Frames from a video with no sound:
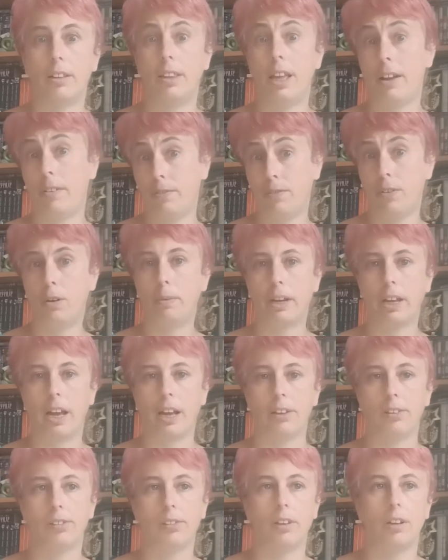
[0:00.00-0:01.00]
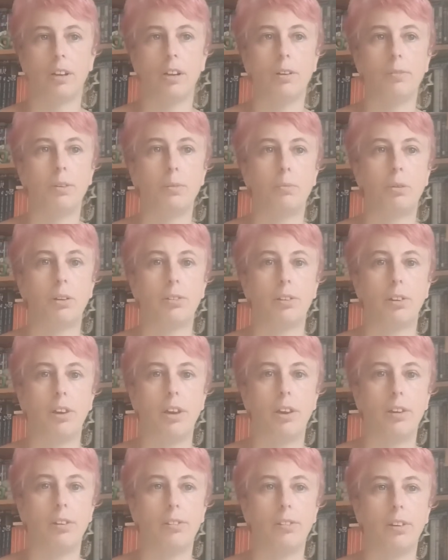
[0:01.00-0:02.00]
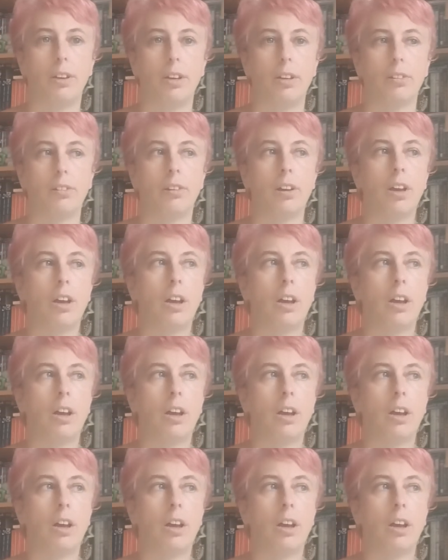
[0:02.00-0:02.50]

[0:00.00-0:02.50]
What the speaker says: the former councillor who was prosecuted,